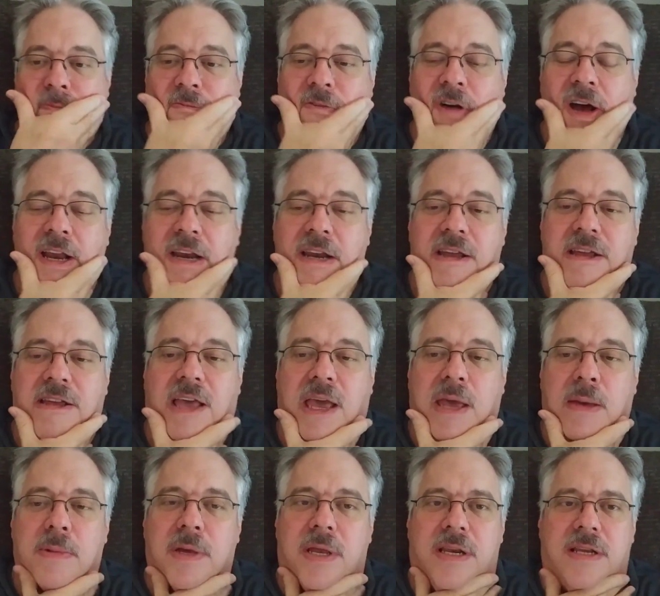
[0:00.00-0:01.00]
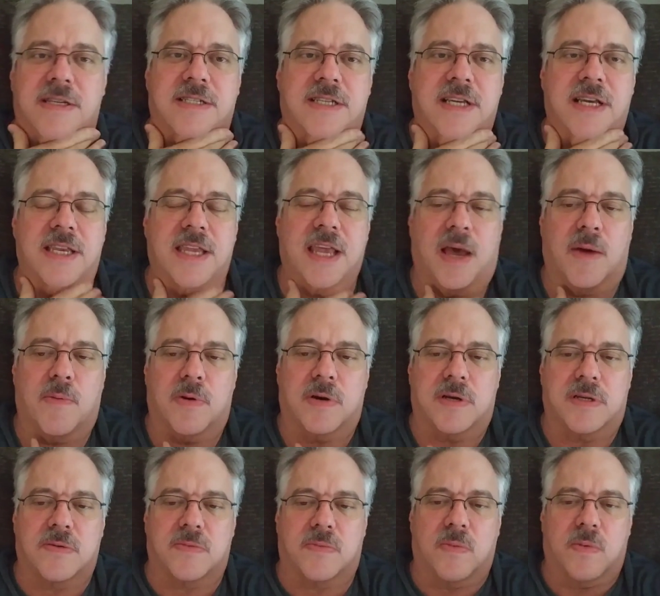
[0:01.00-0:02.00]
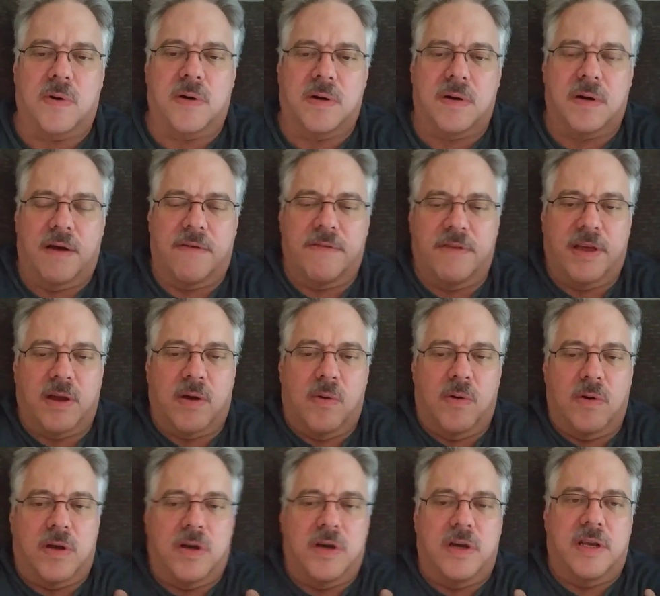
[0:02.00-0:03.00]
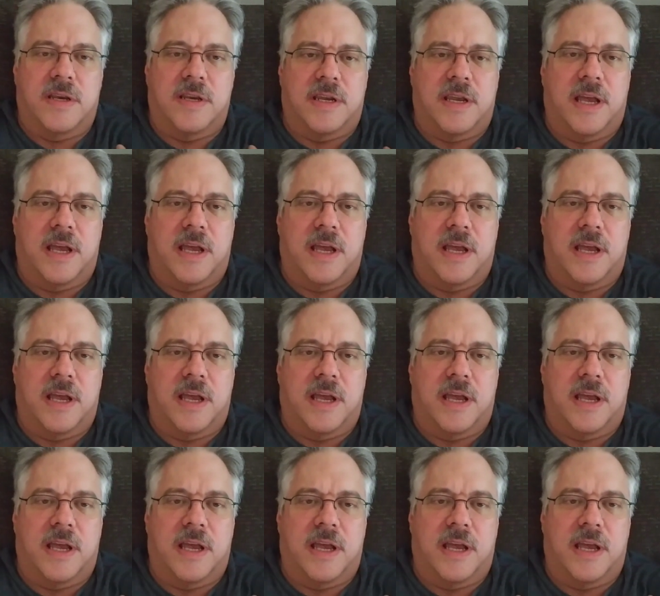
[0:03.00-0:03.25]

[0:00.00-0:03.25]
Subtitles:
finally came in and said, yeah, we're everything going good.